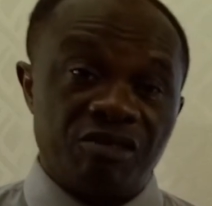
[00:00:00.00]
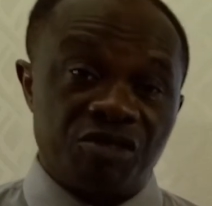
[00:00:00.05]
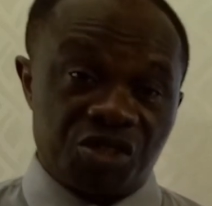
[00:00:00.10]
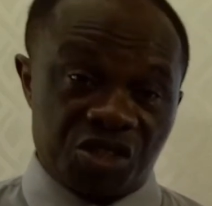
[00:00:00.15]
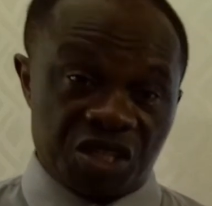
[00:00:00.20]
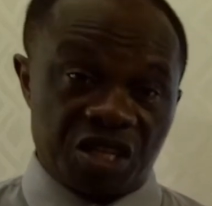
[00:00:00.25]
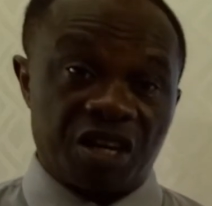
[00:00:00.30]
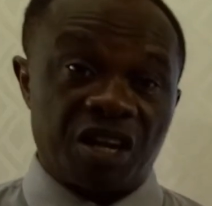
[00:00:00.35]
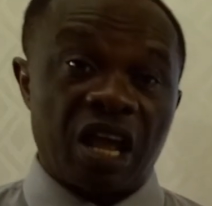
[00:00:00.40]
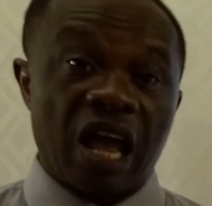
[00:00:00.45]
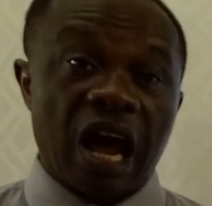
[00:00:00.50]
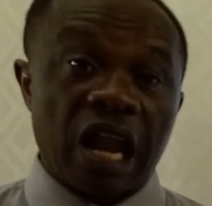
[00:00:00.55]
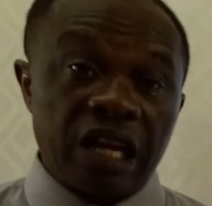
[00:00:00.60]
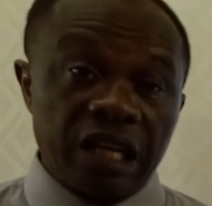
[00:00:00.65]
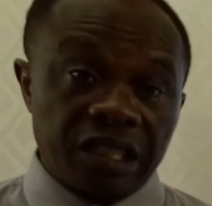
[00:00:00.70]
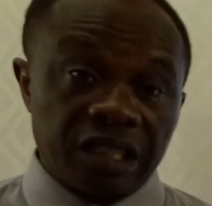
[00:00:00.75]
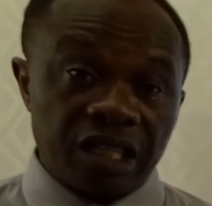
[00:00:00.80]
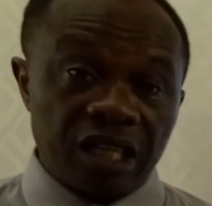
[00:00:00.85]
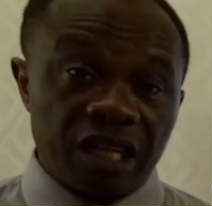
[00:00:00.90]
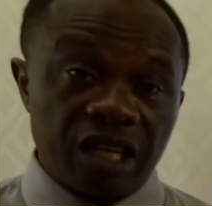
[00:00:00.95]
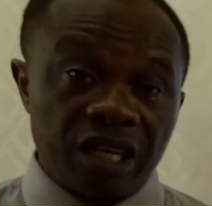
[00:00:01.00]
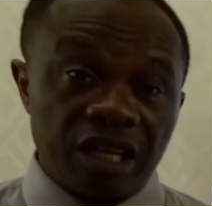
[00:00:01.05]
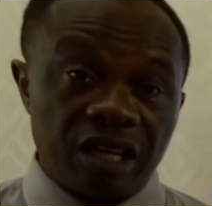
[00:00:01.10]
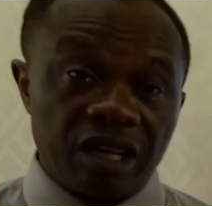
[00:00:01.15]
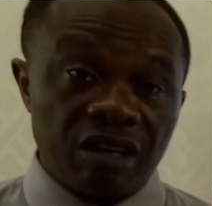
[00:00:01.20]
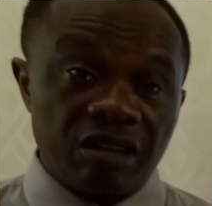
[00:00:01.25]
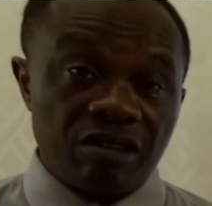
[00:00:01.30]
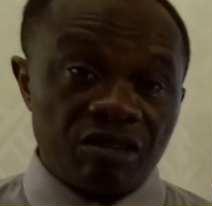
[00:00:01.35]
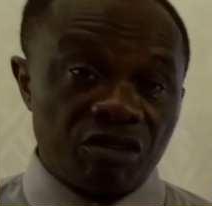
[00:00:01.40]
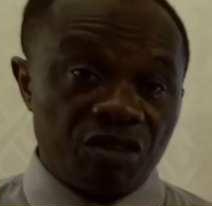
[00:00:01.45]
It's a reality
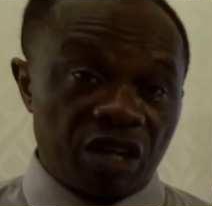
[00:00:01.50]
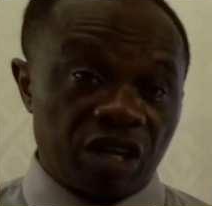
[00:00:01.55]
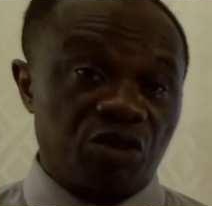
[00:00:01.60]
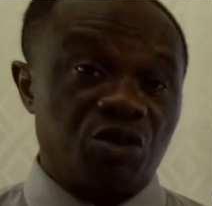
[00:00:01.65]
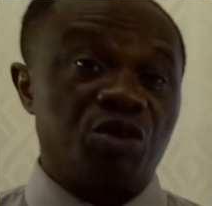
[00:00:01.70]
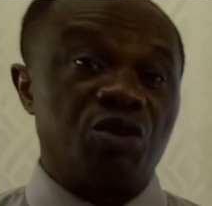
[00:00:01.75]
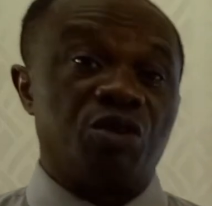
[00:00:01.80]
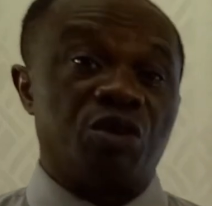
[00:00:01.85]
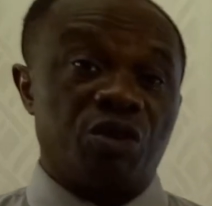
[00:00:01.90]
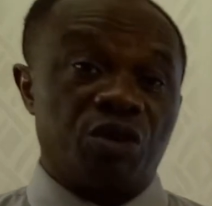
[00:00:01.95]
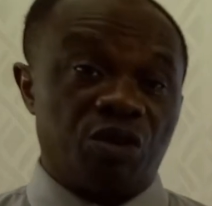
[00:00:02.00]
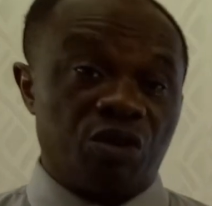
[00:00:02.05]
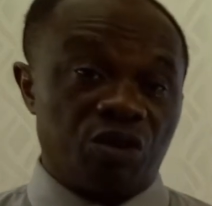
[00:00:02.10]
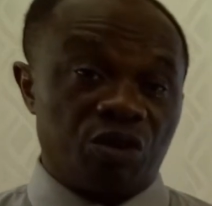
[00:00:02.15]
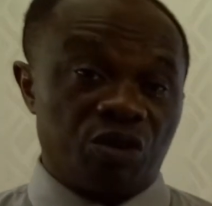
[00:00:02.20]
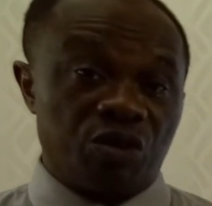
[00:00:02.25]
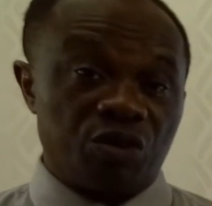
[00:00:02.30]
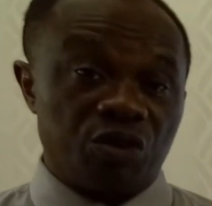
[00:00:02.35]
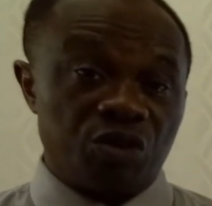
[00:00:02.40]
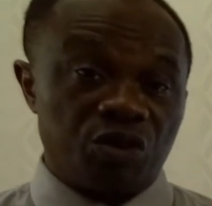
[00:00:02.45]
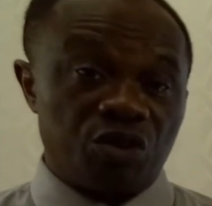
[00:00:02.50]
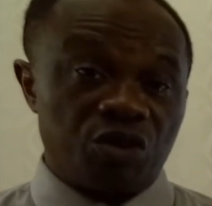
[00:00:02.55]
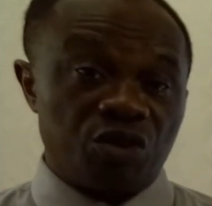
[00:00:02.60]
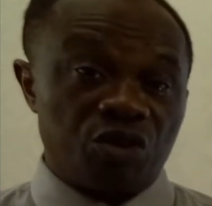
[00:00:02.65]
that you don't know.